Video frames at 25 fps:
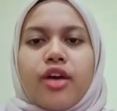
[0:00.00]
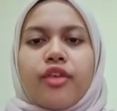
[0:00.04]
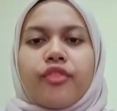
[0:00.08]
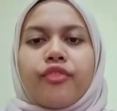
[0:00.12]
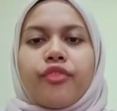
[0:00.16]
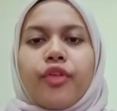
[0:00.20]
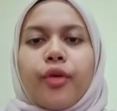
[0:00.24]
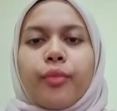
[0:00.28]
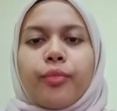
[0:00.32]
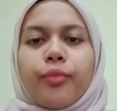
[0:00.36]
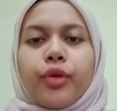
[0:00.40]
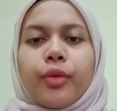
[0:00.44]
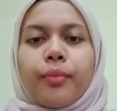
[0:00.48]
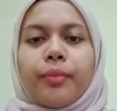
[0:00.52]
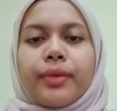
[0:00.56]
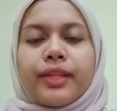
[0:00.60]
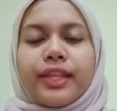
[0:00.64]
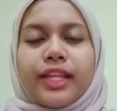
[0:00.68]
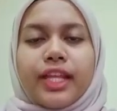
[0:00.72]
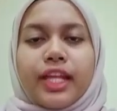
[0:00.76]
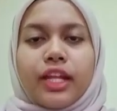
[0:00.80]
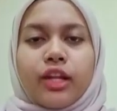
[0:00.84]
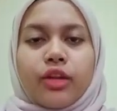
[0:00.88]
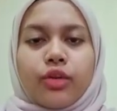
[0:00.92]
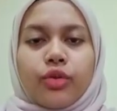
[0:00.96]
For
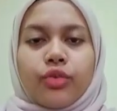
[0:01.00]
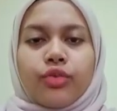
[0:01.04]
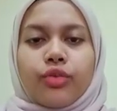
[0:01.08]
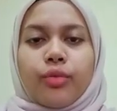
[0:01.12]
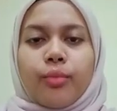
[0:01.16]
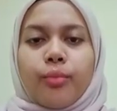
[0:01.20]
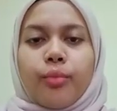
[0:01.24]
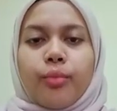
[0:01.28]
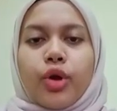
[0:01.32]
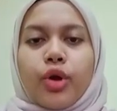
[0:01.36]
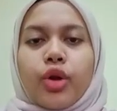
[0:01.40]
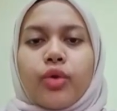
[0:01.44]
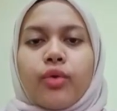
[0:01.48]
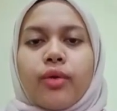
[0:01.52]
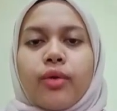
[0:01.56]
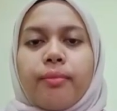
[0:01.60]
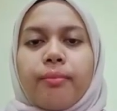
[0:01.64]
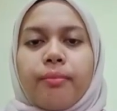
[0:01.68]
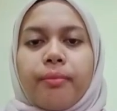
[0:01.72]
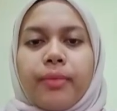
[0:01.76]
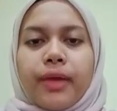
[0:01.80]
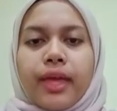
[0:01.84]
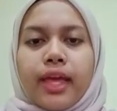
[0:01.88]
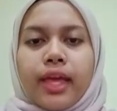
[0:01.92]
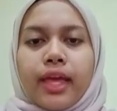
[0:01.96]
property loan, borrower
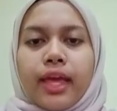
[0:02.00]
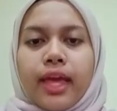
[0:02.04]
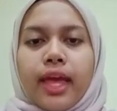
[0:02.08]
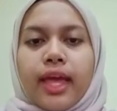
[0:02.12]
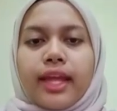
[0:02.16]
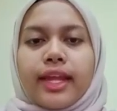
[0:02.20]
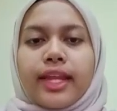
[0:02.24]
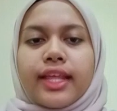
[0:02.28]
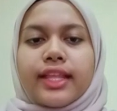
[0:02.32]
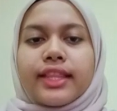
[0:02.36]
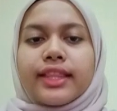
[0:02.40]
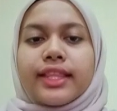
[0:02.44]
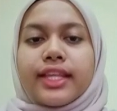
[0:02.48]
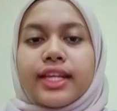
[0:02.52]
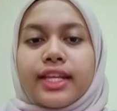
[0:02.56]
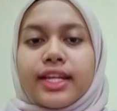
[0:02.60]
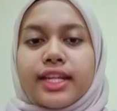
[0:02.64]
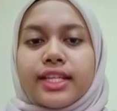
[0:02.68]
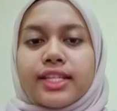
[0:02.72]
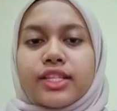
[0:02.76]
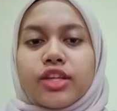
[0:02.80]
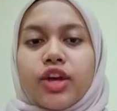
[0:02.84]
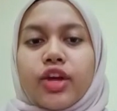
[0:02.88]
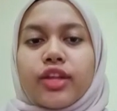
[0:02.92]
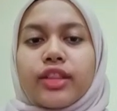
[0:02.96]
pay an
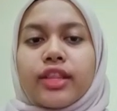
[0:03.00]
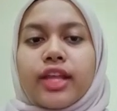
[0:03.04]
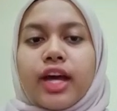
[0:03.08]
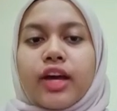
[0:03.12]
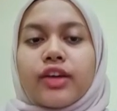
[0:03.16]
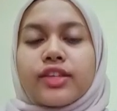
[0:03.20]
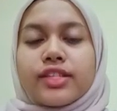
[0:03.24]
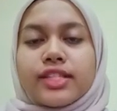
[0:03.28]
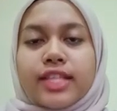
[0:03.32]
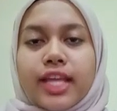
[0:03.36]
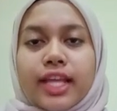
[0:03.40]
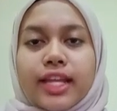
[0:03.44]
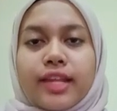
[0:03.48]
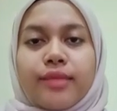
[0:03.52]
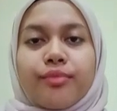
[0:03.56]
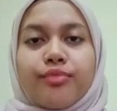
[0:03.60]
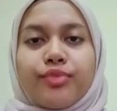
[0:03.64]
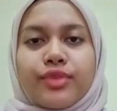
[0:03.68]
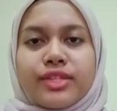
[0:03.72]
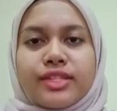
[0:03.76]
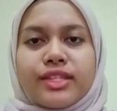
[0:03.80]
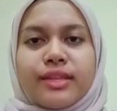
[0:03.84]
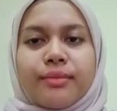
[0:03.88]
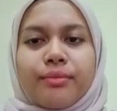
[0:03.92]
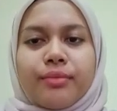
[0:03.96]
interest on the outstanding
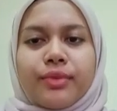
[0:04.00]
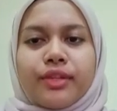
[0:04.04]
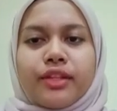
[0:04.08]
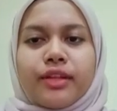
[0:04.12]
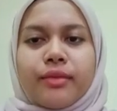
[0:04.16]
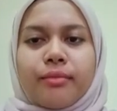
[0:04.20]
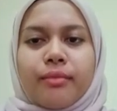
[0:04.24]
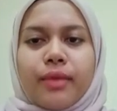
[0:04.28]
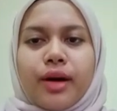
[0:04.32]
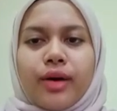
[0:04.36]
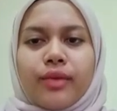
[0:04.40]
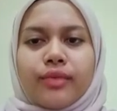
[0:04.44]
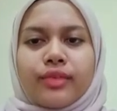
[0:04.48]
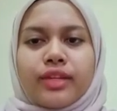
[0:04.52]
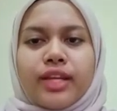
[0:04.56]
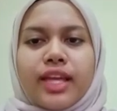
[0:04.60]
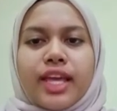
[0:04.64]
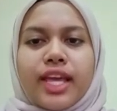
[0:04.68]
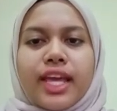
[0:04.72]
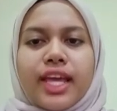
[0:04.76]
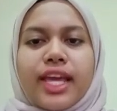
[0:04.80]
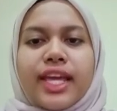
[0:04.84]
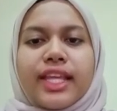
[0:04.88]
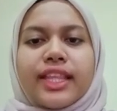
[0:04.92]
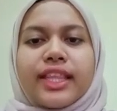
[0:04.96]
principal amount.
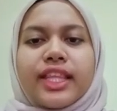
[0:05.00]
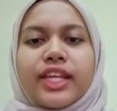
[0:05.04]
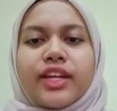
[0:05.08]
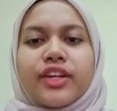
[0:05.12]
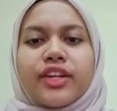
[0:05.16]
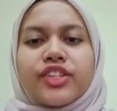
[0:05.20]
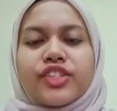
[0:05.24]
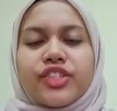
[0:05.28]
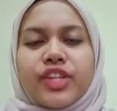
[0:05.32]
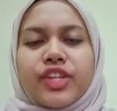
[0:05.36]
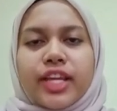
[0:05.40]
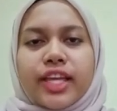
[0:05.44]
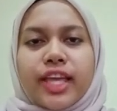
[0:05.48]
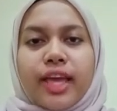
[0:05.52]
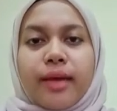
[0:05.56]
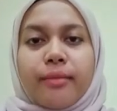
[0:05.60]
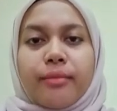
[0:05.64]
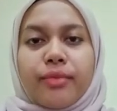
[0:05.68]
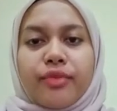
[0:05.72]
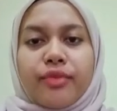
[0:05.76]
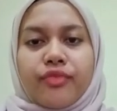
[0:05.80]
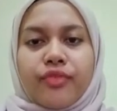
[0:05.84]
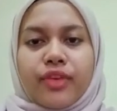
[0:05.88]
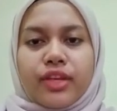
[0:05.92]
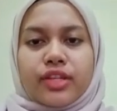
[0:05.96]
Interest rate can
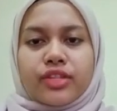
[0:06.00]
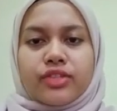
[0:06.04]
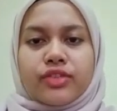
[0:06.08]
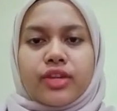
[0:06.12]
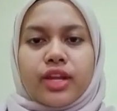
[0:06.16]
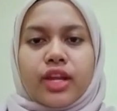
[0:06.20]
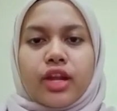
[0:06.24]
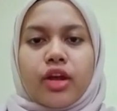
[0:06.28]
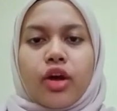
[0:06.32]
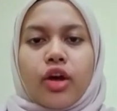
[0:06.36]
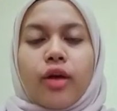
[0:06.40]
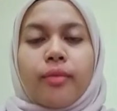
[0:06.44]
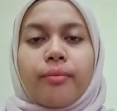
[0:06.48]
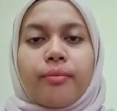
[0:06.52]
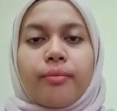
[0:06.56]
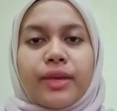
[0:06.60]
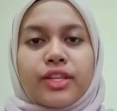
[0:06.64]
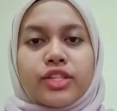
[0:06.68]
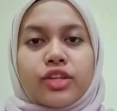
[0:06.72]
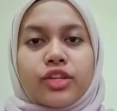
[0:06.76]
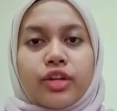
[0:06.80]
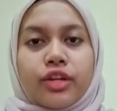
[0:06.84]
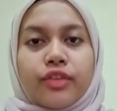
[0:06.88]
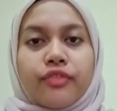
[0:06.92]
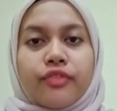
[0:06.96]
be fixed rate or
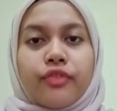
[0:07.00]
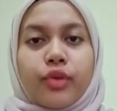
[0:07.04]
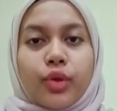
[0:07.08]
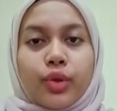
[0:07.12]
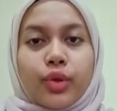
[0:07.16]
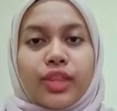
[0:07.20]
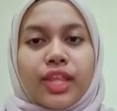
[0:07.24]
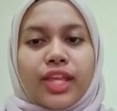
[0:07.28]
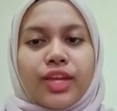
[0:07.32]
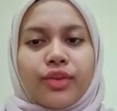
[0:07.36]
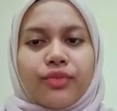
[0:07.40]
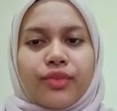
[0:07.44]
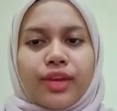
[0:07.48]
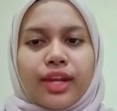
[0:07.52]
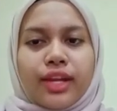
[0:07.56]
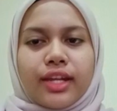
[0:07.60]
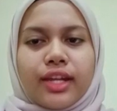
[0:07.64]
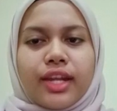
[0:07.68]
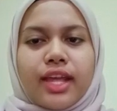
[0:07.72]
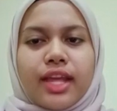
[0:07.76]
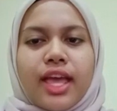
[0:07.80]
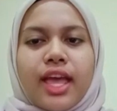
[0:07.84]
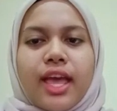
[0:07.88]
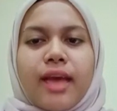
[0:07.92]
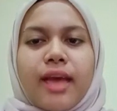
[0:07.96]
based on the floating rate.
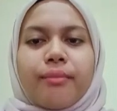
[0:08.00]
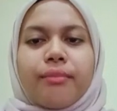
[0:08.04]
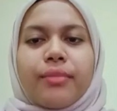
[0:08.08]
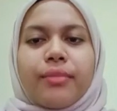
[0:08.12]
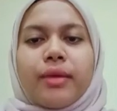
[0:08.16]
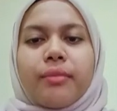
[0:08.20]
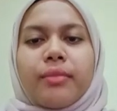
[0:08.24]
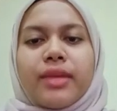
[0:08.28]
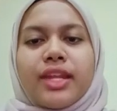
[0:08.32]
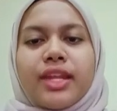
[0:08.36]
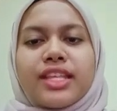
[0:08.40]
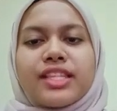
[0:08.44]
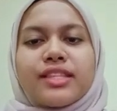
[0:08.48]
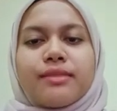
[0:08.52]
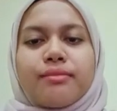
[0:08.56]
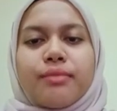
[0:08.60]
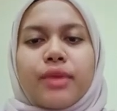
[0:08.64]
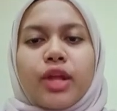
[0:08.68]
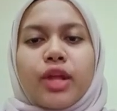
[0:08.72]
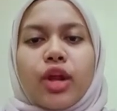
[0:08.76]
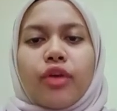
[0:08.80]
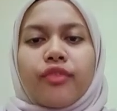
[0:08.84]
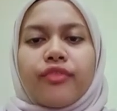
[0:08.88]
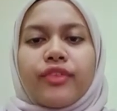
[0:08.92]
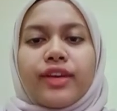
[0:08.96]
Payment is
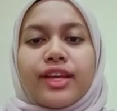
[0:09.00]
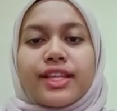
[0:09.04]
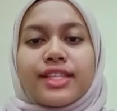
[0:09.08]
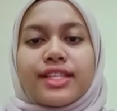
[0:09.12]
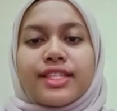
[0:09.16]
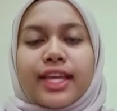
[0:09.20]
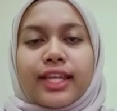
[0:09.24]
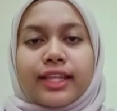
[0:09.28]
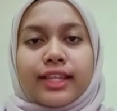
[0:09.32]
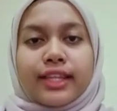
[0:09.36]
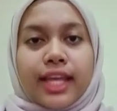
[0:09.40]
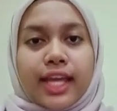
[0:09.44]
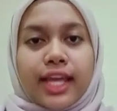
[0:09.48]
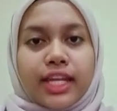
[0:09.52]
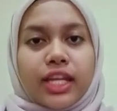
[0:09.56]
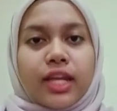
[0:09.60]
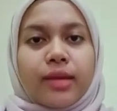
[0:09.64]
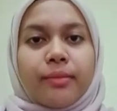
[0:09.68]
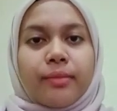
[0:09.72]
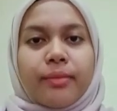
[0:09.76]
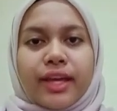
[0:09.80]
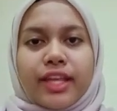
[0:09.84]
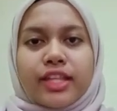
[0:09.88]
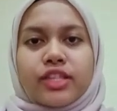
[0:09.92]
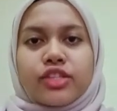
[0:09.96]
made over a set tenure
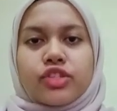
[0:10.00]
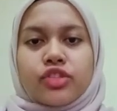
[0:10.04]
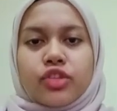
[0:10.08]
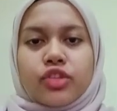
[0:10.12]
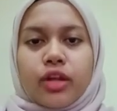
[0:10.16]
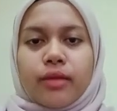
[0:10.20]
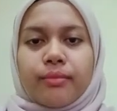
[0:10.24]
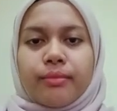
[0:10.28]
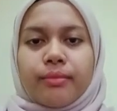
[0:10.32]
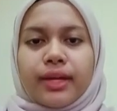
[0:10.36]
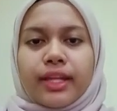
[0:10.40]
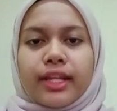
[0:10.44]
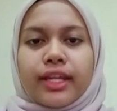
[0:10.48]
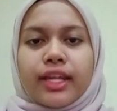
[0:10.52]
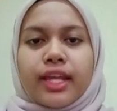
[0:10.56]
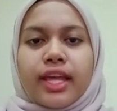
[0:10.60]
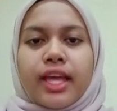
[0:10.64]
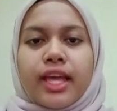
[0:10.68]
by installment.